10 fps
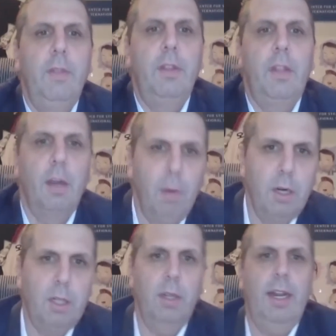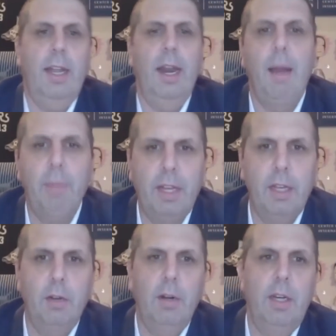commercial and economic
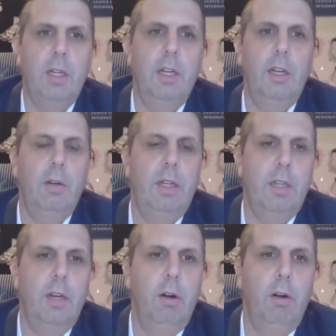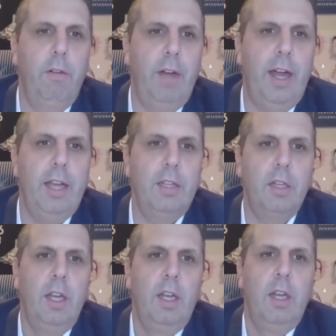integration increased under a revised
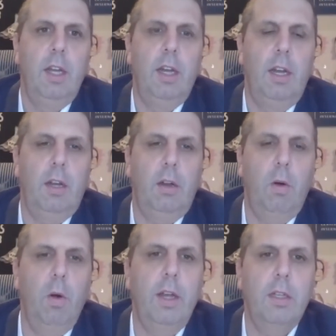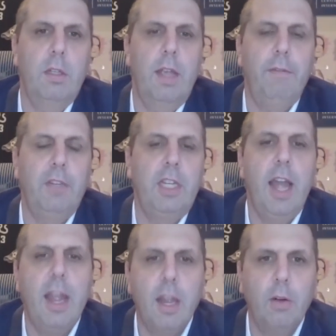Chorus
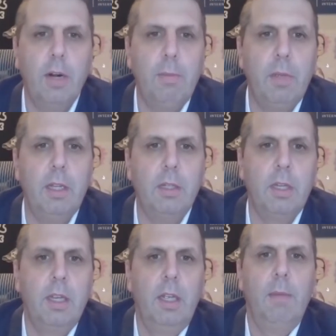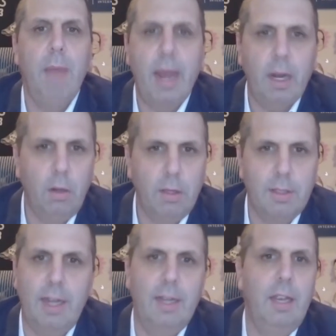FTA agreement, medical and
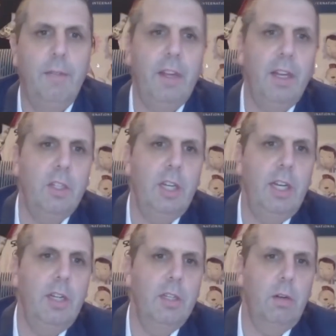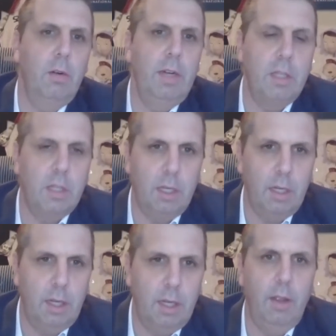scientific exchanges increased
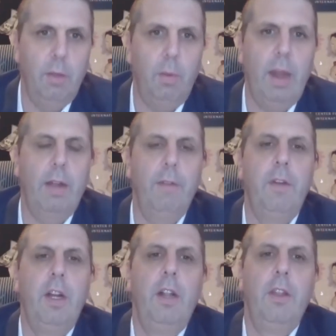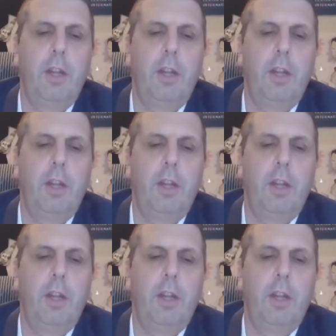in the wake of the